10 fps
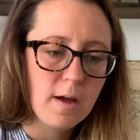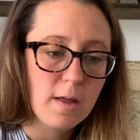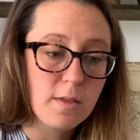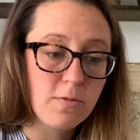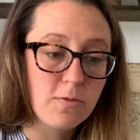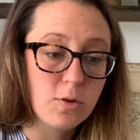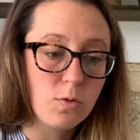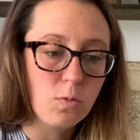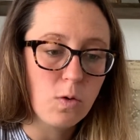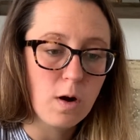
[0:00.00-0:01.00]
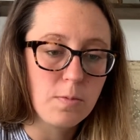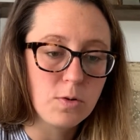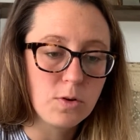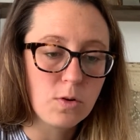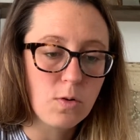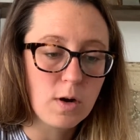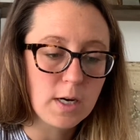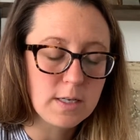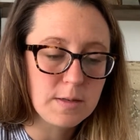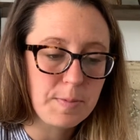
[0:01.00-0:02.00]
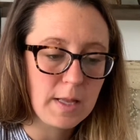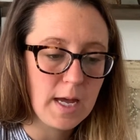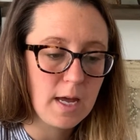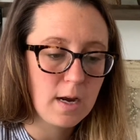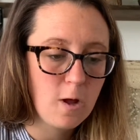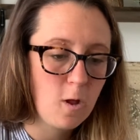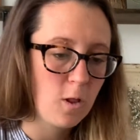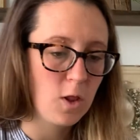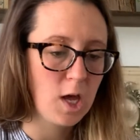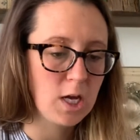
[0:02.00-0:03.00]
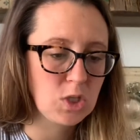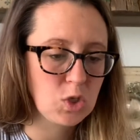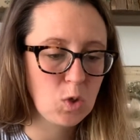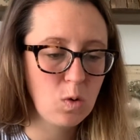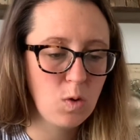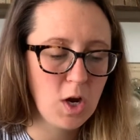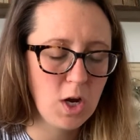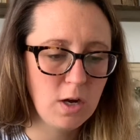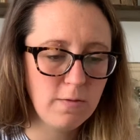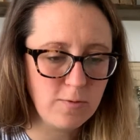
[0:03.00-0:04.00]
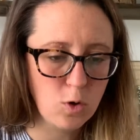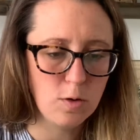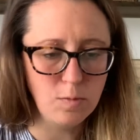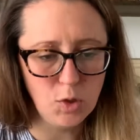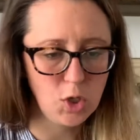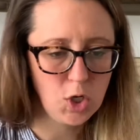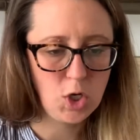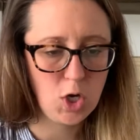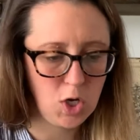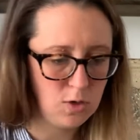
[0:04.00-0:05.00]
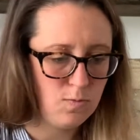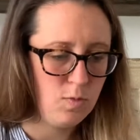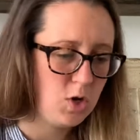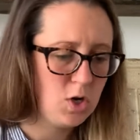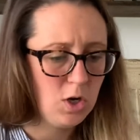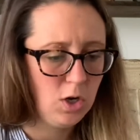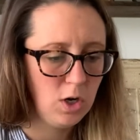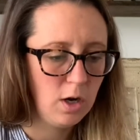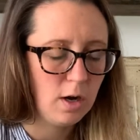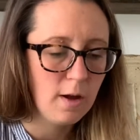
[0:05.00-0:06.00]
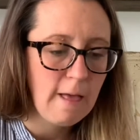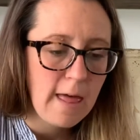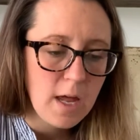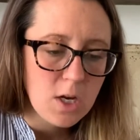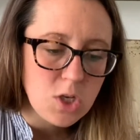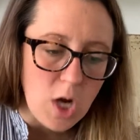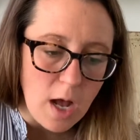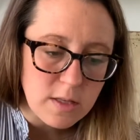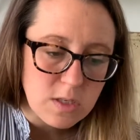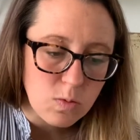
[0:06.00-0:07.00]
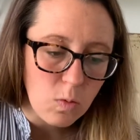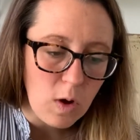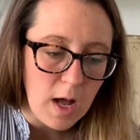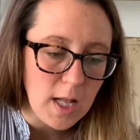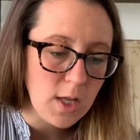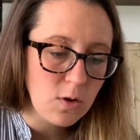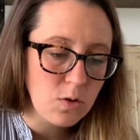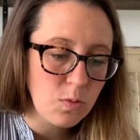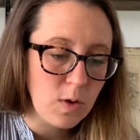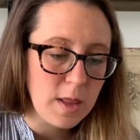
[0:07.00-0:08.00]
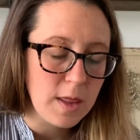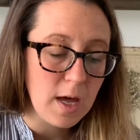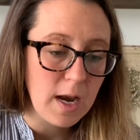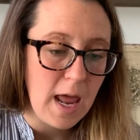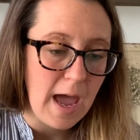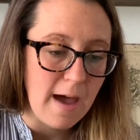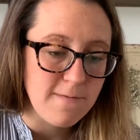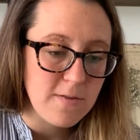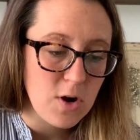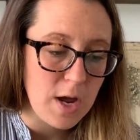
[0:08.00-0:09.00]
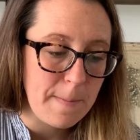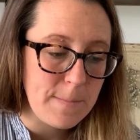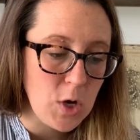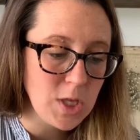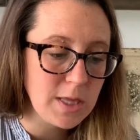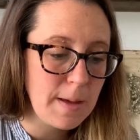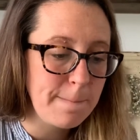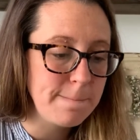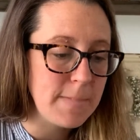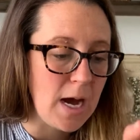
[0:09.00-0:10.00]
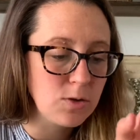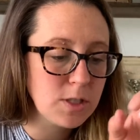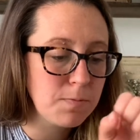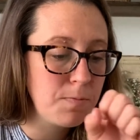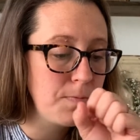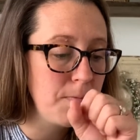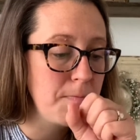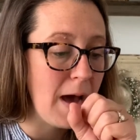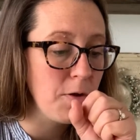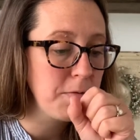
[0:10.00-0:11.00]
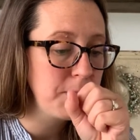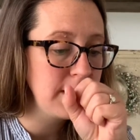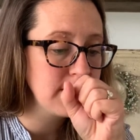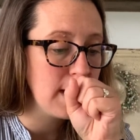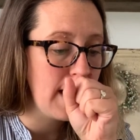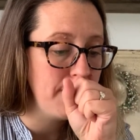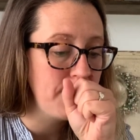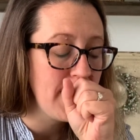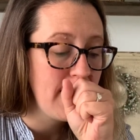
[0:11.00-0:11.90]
The flute warbled according to plan. That's the way for Billy and me. John swallowed with an effort and put the mouthpiece up